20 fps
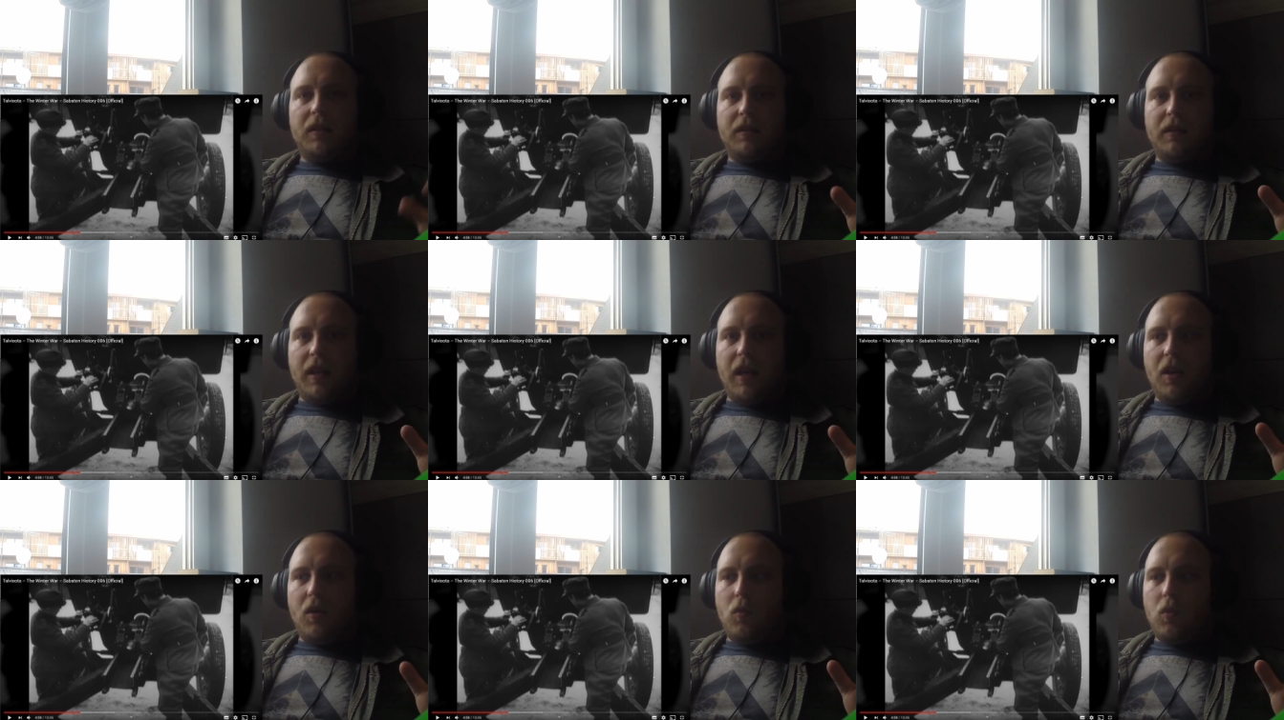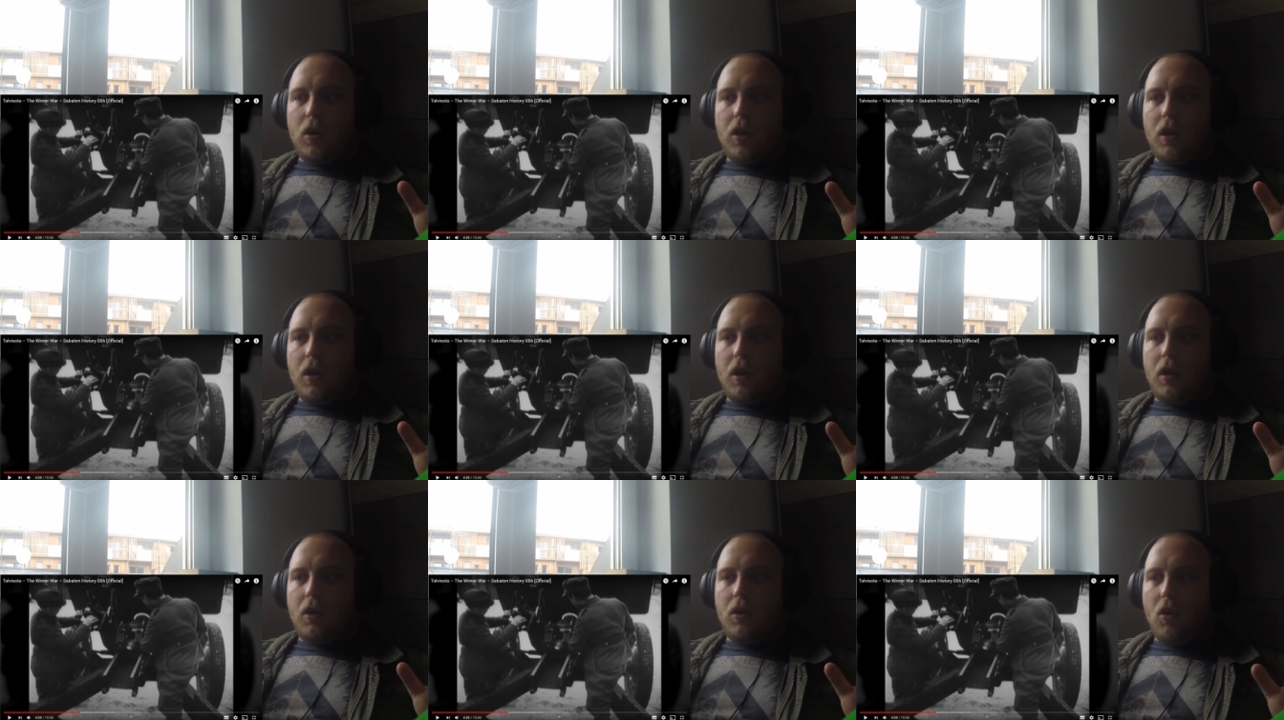they
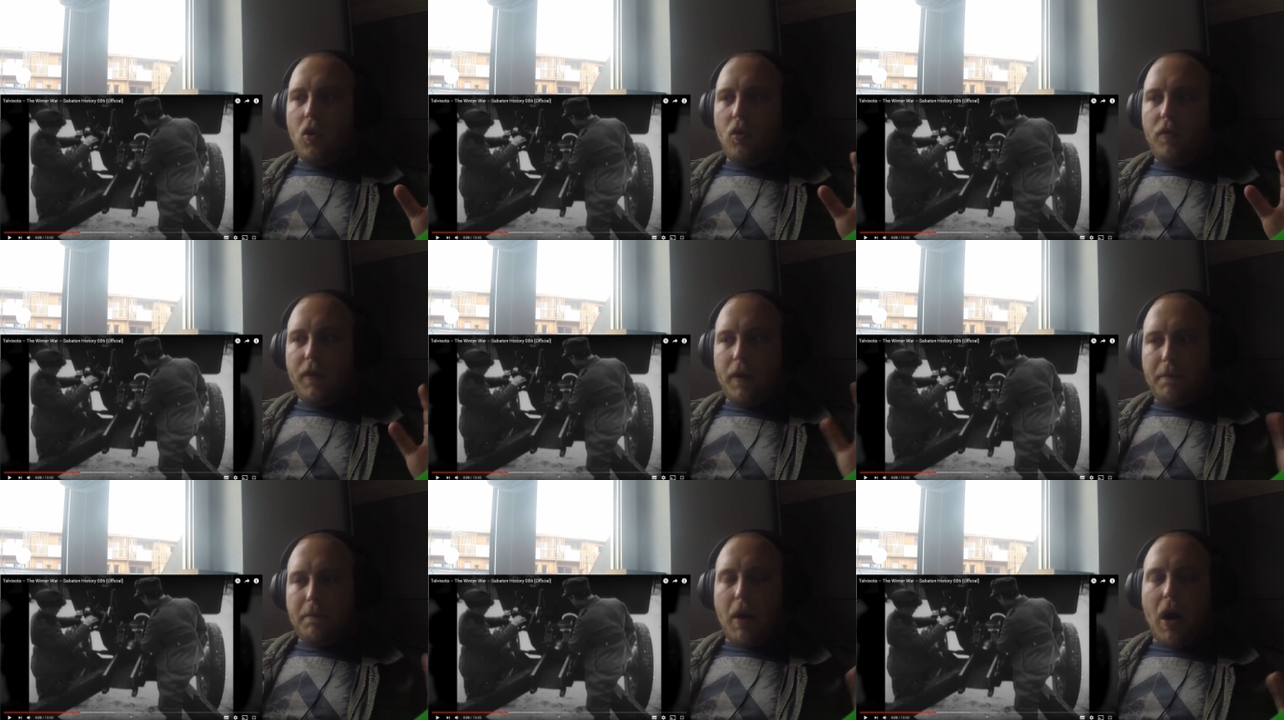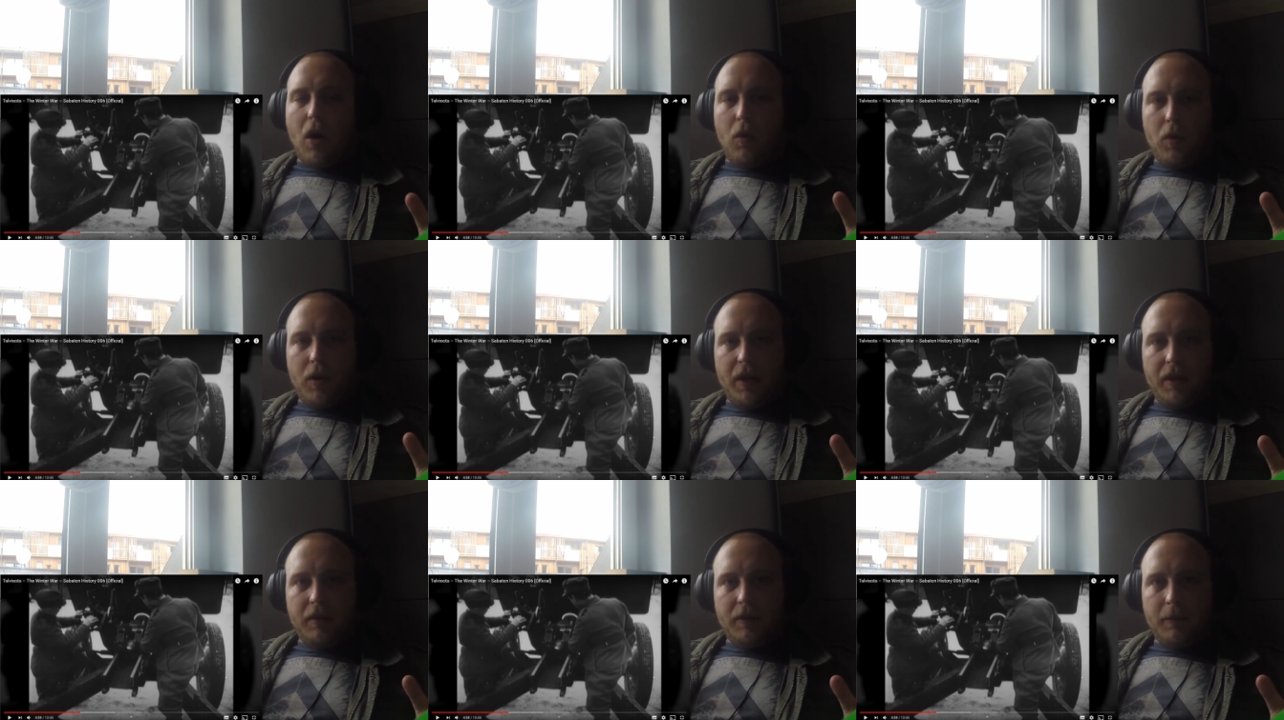were
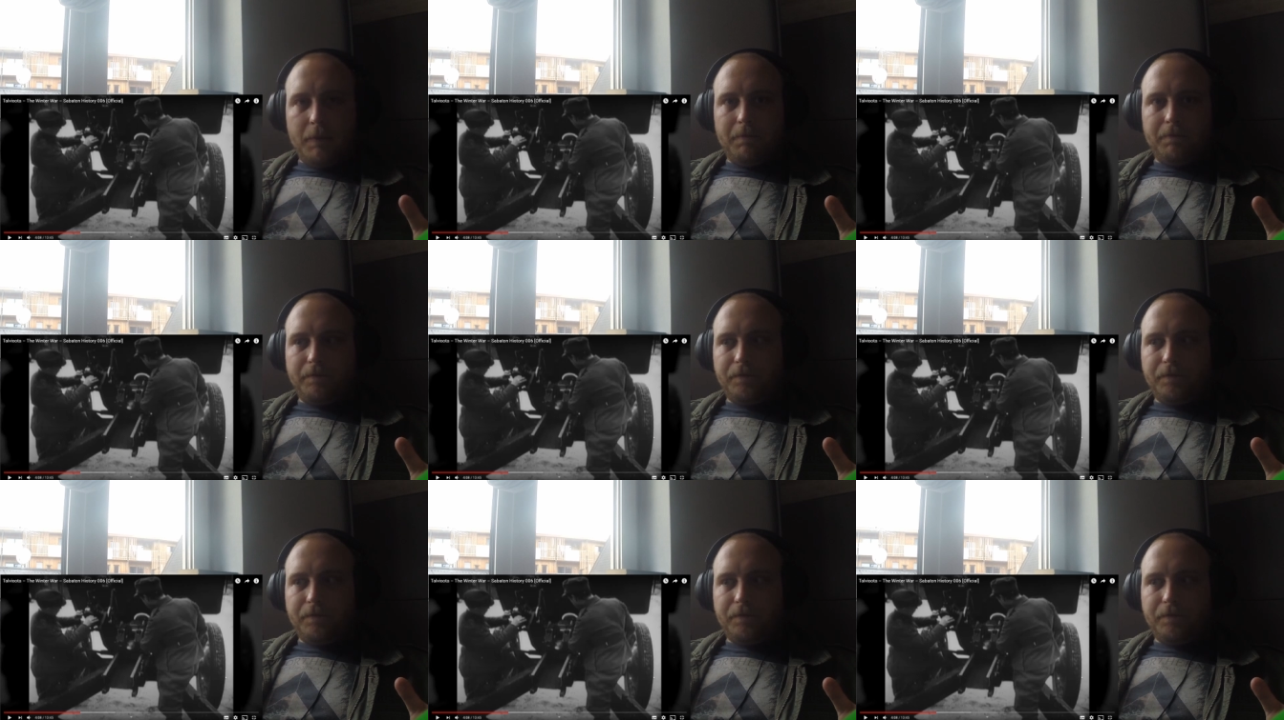overpowered.